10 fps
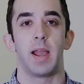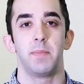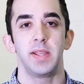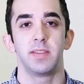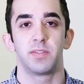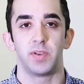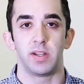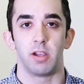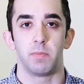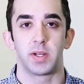I made this
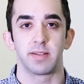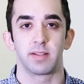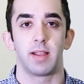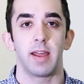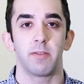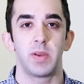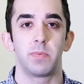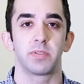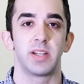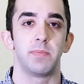video because a lot of
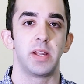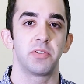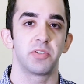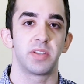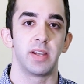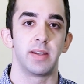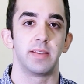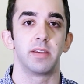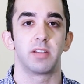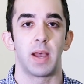people seemed interested
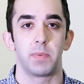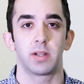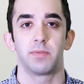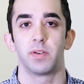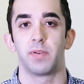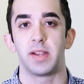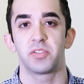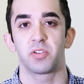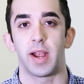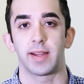in the topic of
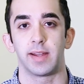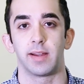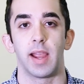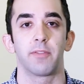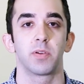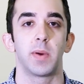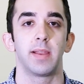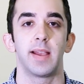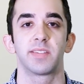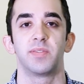device tracking after my
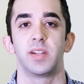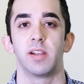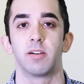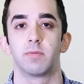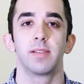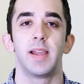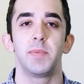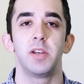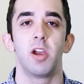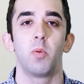last video. Let
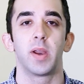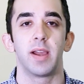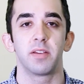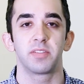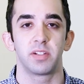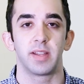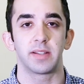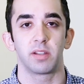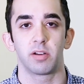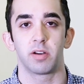me know what else you'd
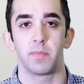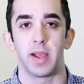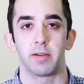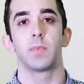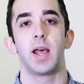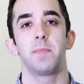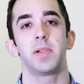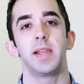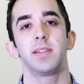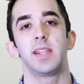like to learn about. I
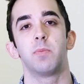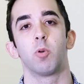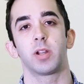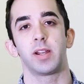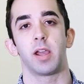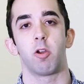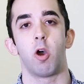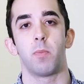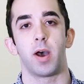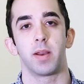plan to keep working on
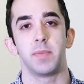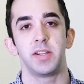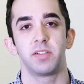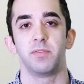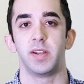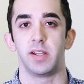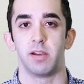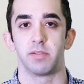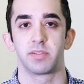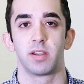home automation
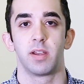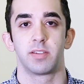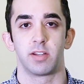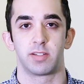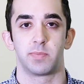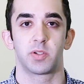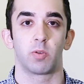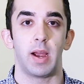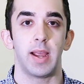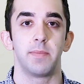videos, so
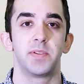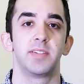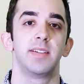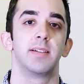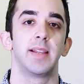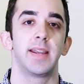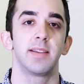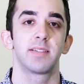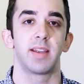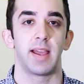subscribe to see the
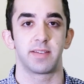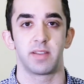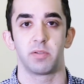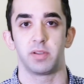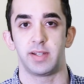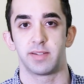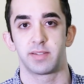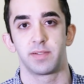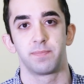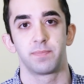latest as they're
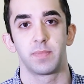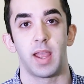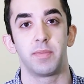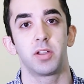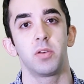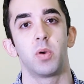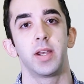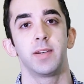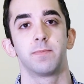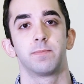released. Have a good one.